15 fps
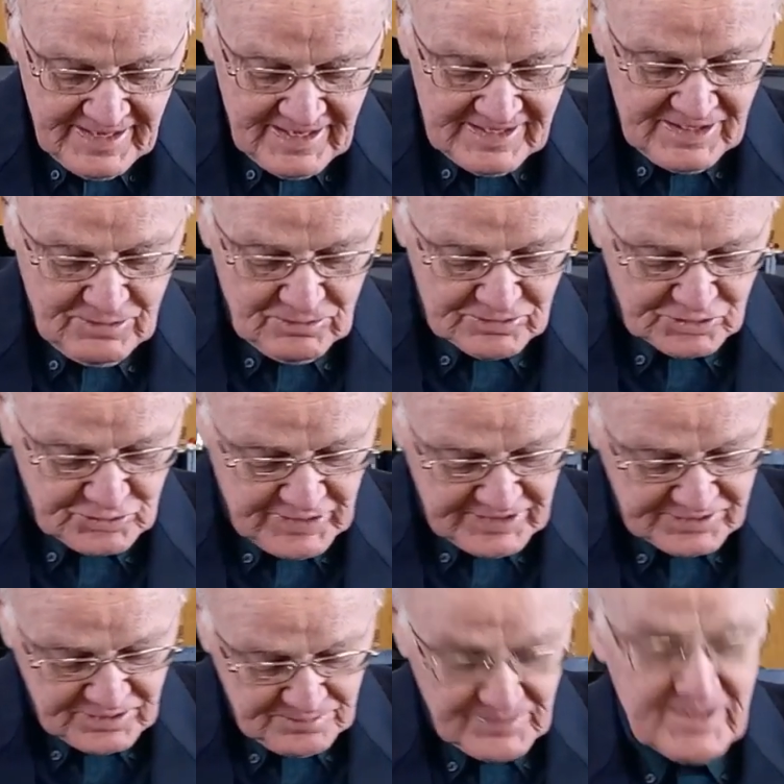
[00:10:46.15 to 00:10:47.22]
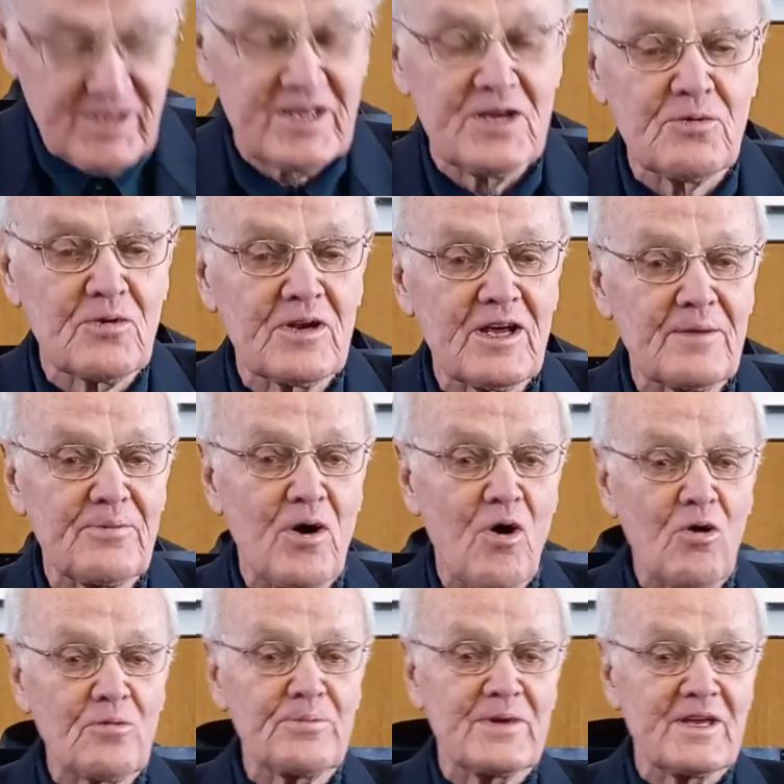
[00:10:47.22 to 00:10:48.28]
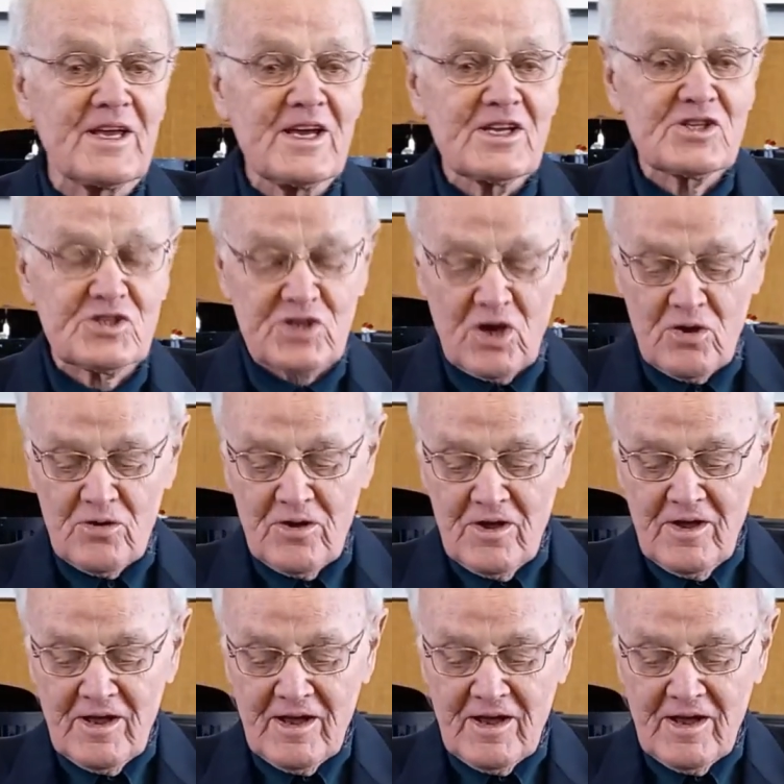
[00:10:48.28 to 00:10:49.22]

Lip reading: he will strengthen me, he will uphold me. So